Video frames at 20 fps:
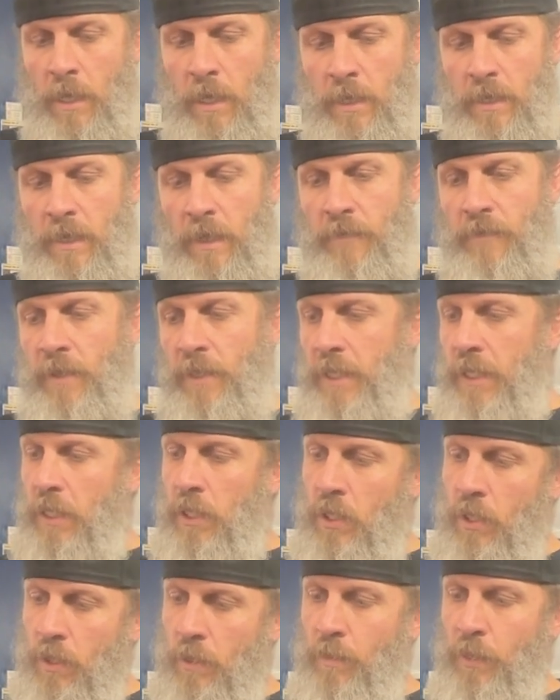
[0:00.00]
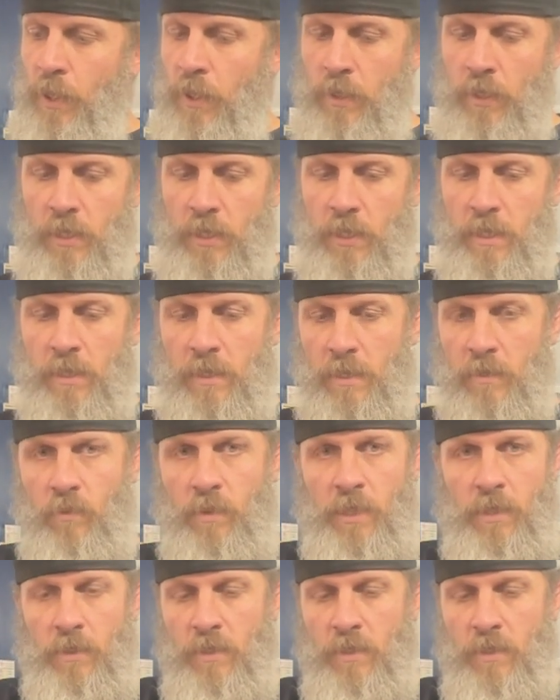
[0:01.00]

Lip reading: definitely good purchases when you